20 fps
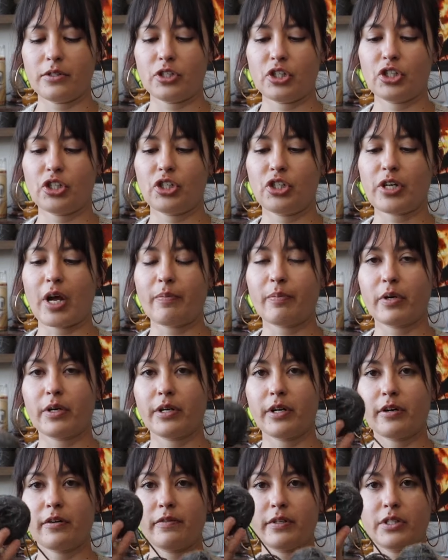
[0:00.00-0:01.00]
Shepherd
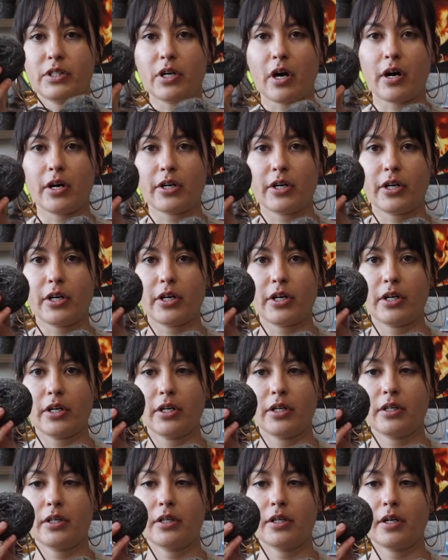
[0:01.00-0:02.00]
of a
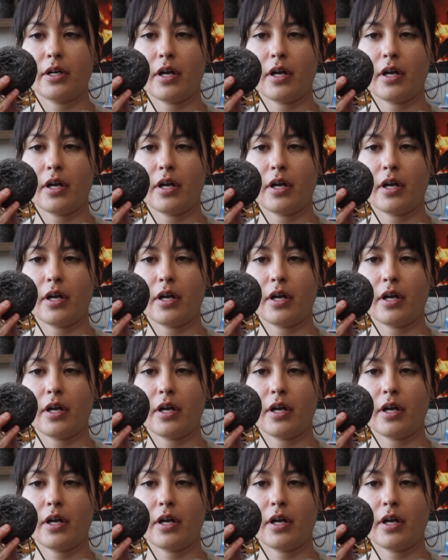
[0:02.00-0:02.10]
Daughter,